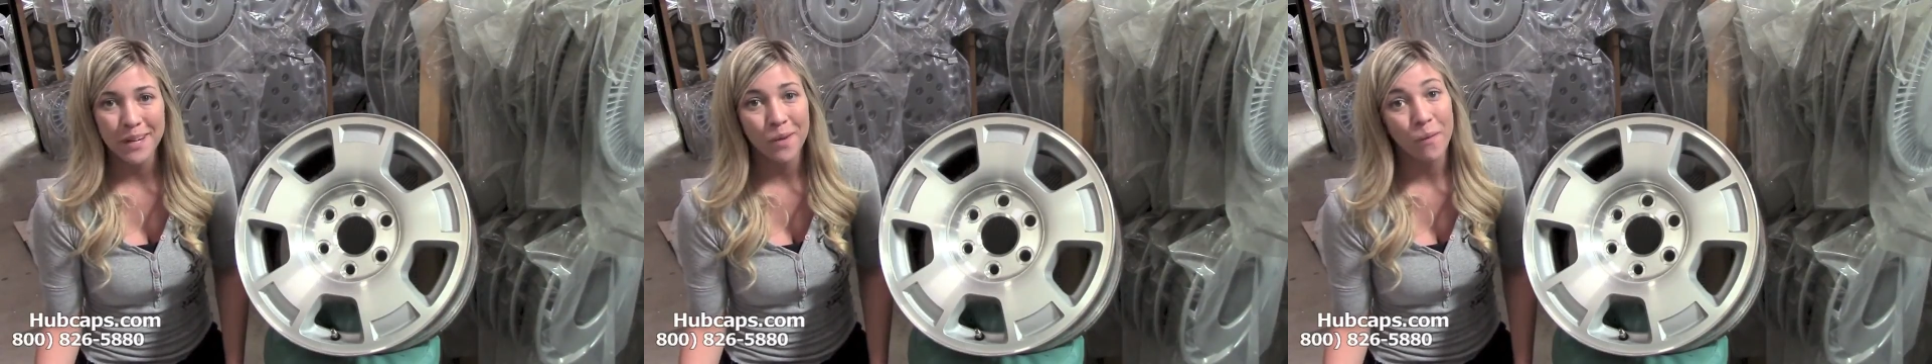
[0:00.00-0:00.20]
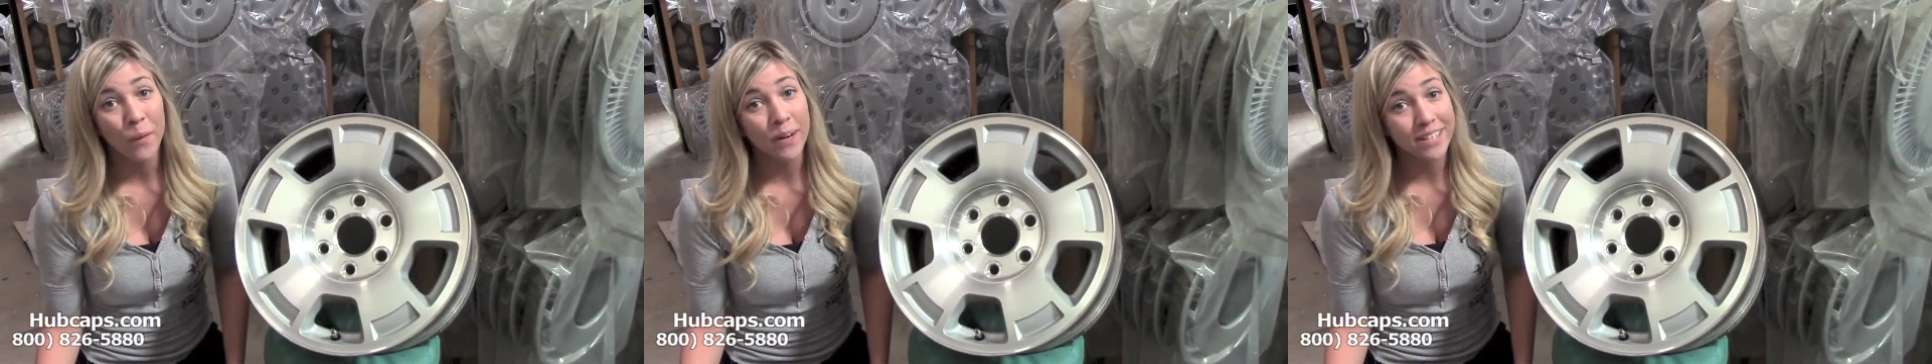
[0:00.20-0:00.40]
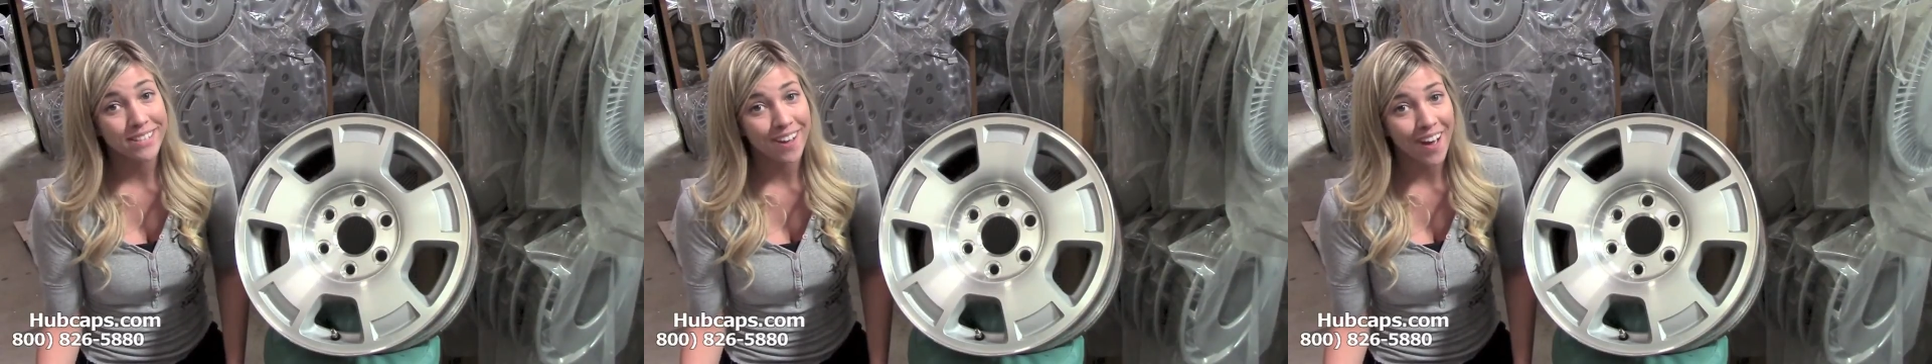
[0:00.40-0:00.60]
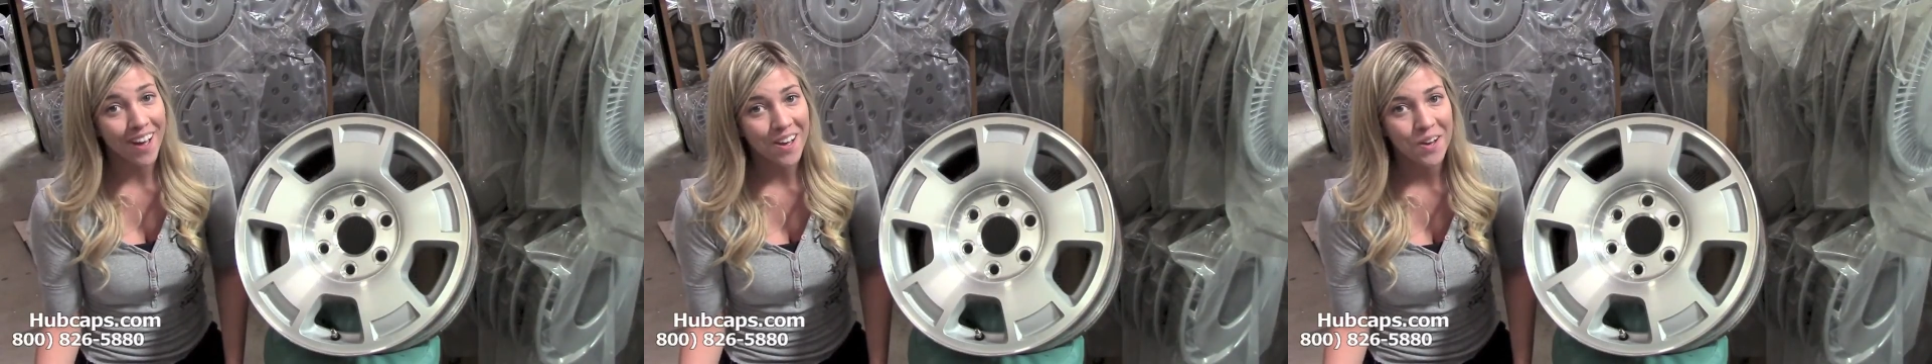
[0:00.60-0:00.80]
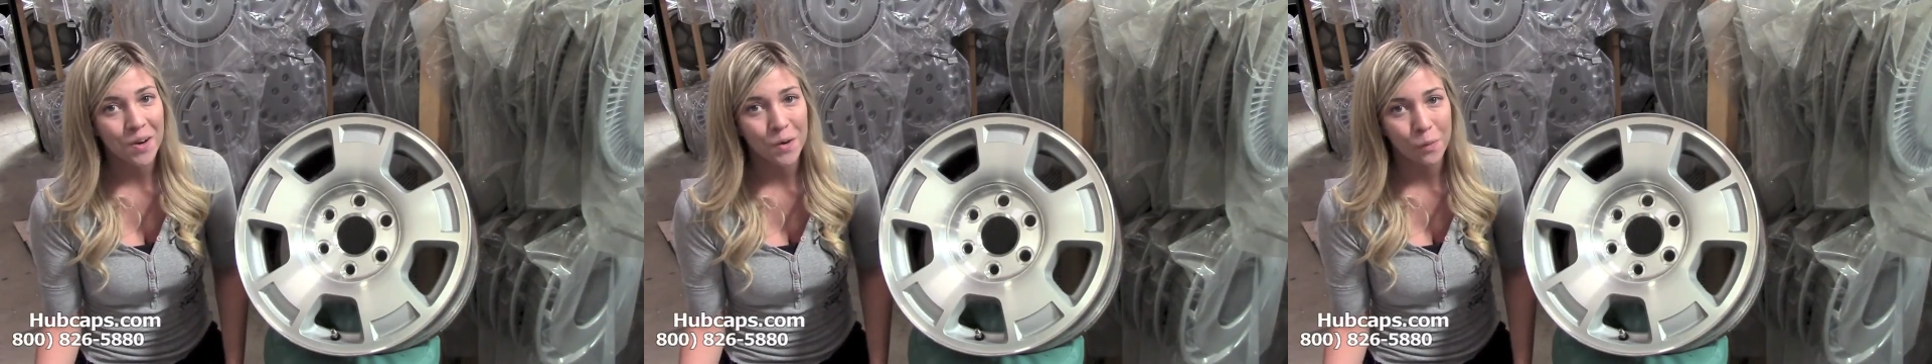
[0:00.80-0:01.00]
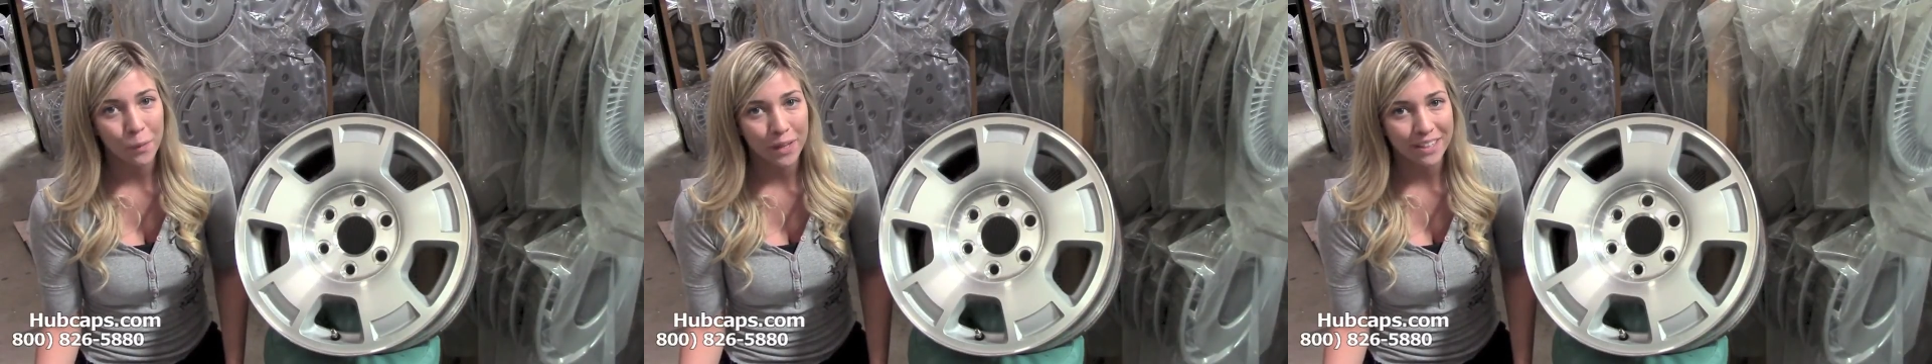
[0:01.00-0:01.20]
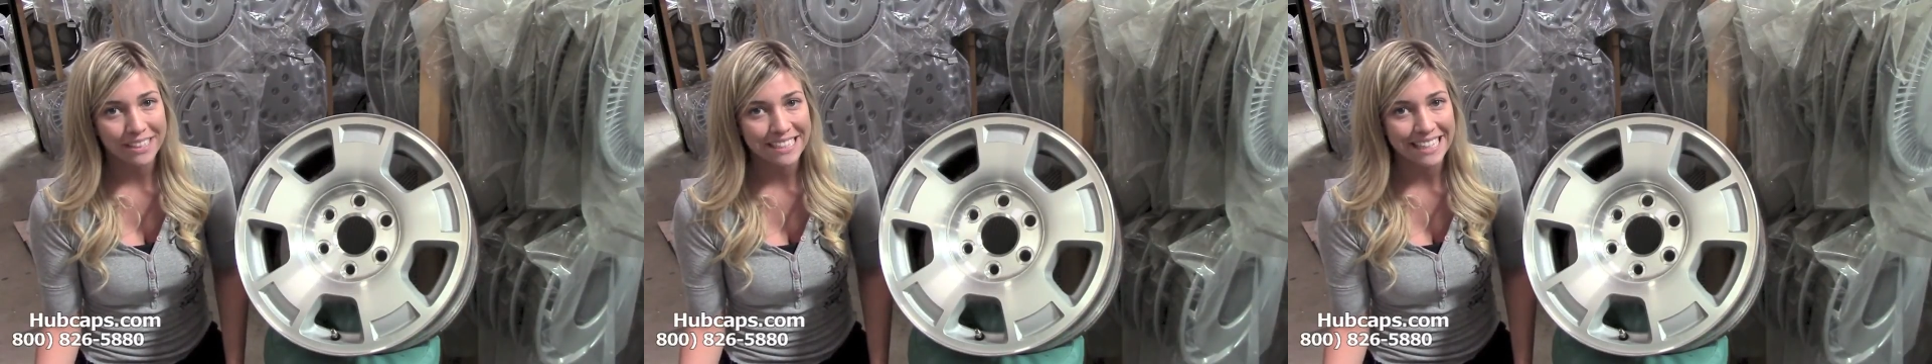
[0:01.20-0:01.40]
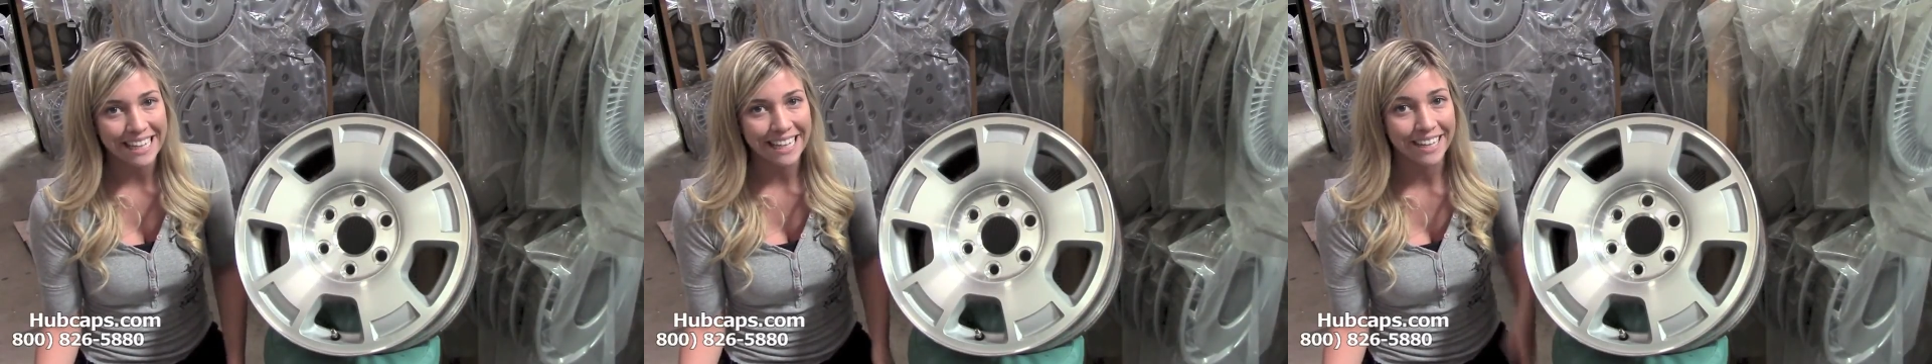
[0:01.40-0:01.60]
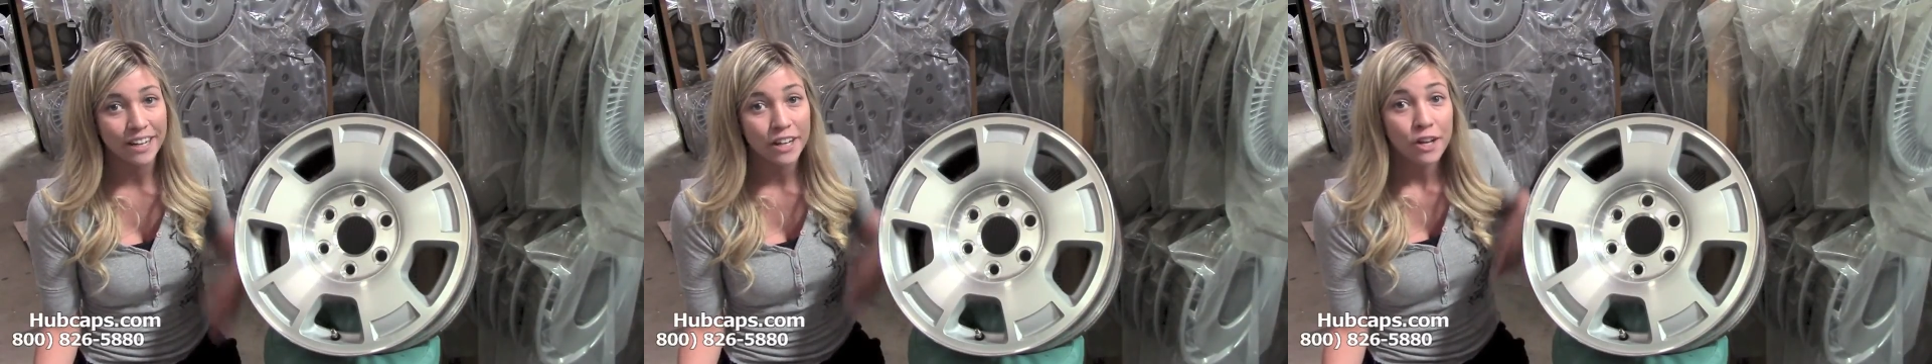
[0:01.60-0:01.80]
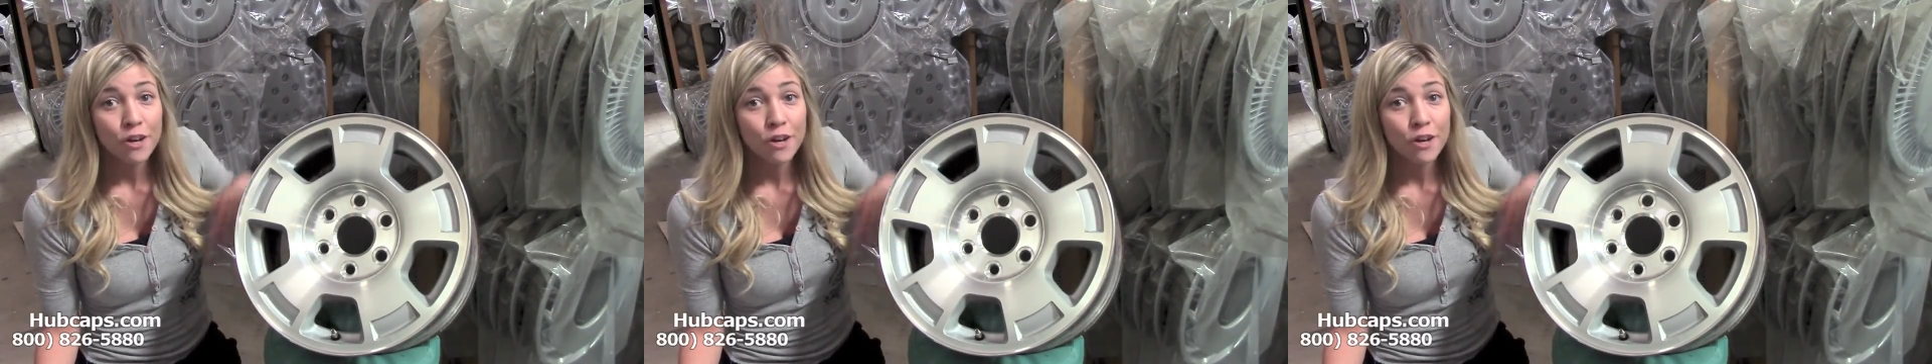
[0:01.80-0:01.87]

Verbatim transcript: or Tahoe wheel skin